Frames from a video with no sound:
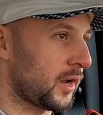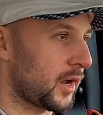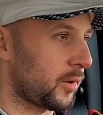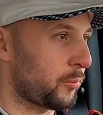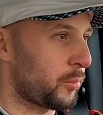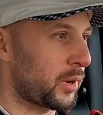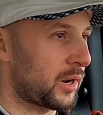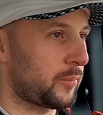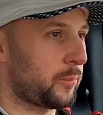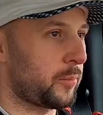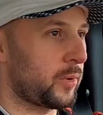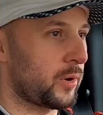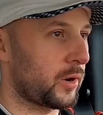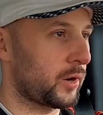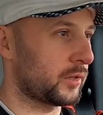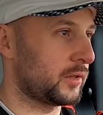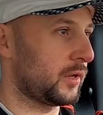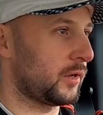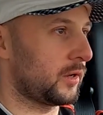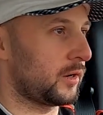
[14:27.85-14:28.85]
I better
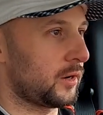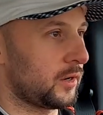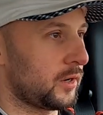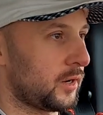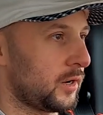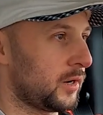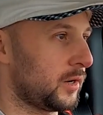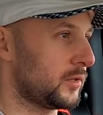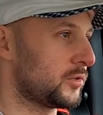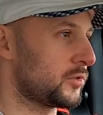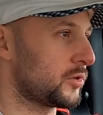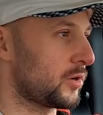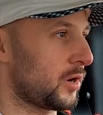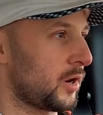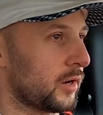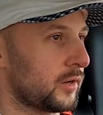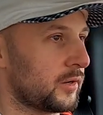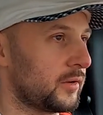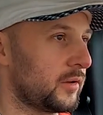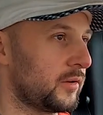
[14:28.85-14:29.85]
park the
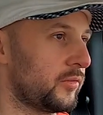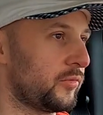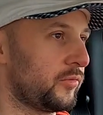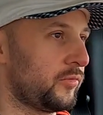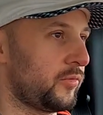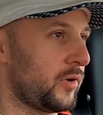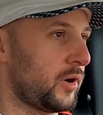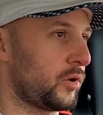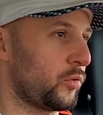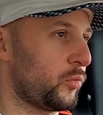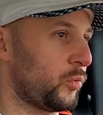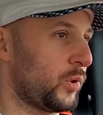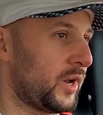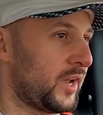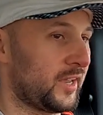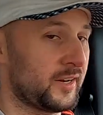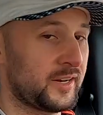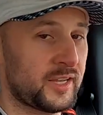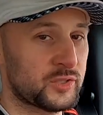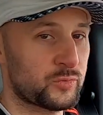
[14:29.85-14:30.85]
truck far
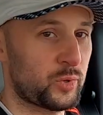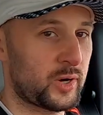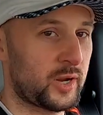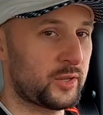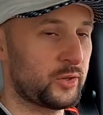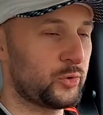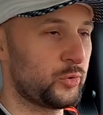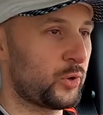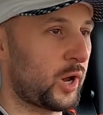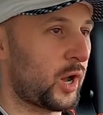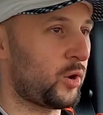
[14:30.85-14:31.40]
away, and that's what I do.